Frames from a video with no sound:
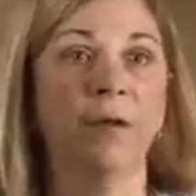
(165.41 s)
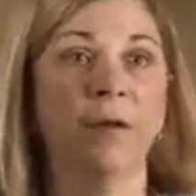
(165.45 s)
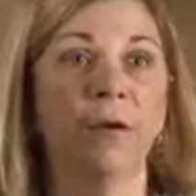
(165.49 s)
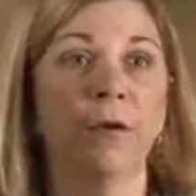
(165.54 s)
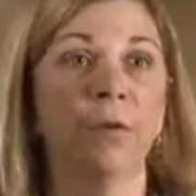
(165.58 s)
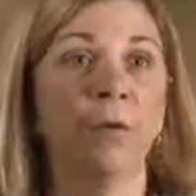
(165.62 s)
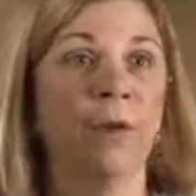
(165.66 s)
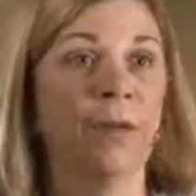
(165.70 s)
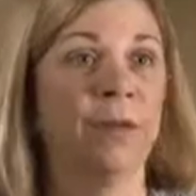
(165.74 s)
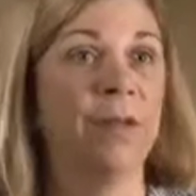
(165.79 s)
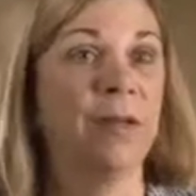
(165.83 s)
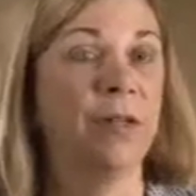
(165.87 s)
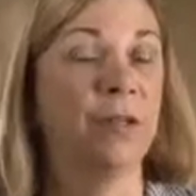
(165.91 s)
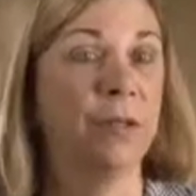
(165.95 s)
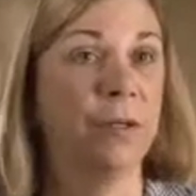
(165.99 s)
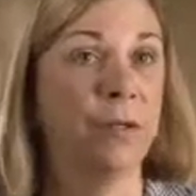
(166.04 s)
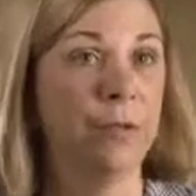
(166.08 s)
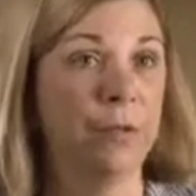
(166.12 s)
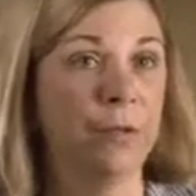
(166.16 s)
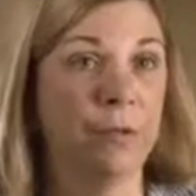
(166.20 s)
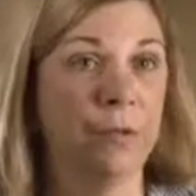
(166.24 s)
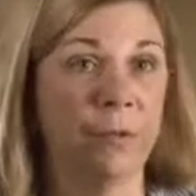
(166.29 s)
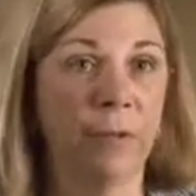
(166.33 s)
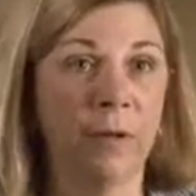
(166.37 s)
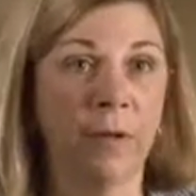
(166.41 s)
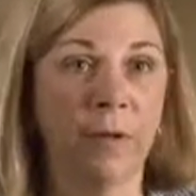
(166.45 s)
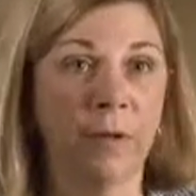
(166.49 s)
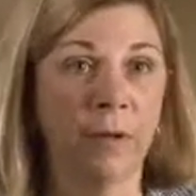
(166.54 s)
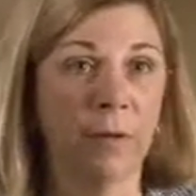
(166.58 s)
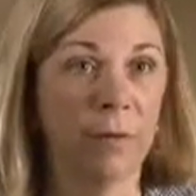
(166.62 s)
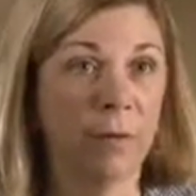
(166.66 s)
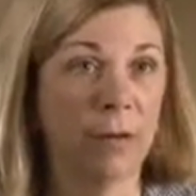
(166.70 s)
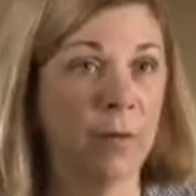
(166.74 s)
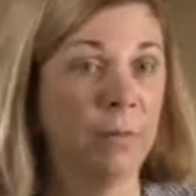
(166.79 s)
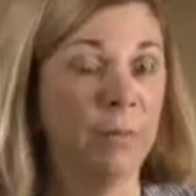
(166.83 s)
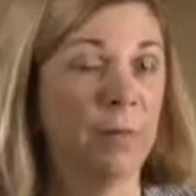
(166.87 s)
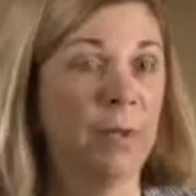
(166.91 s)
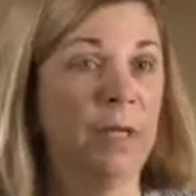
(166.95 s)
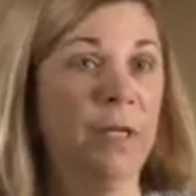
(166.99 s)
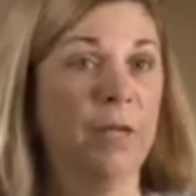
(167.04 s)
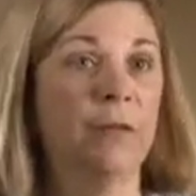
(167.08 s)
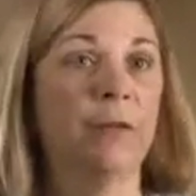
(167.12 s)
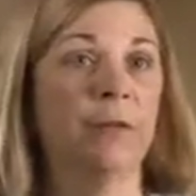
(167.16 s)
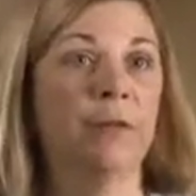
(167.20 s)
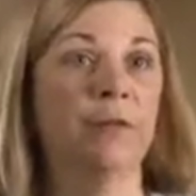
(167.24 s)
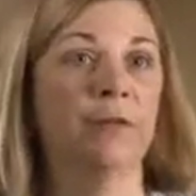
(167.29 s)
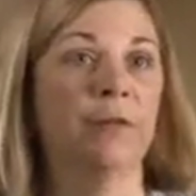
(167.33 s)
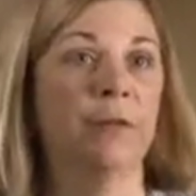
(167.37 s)
They're willing to
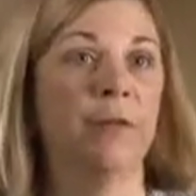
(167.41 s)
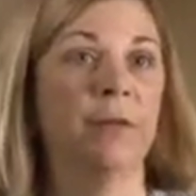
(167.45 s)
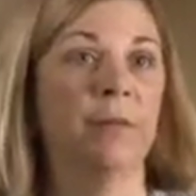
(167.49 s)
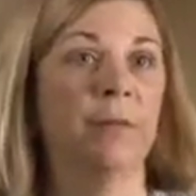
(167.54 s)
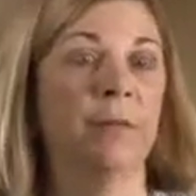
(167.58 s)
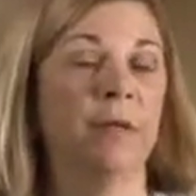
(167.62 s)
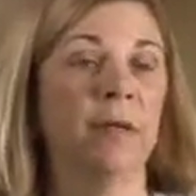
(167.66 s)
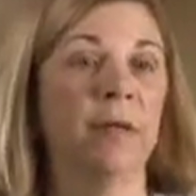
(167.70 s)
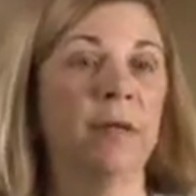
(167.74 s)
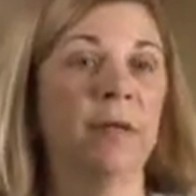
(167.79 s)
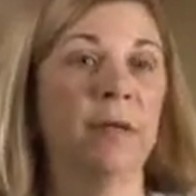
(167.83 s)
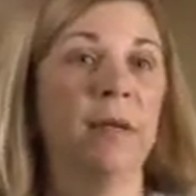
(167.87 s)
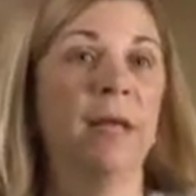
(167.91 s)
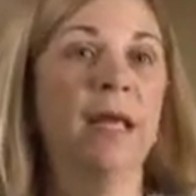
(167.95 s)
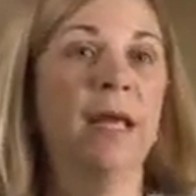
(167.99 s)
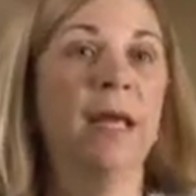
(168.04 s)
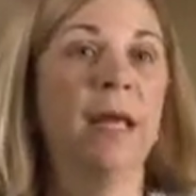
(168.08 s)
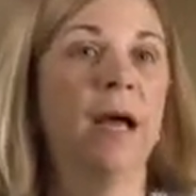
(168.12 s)
complete their treatment,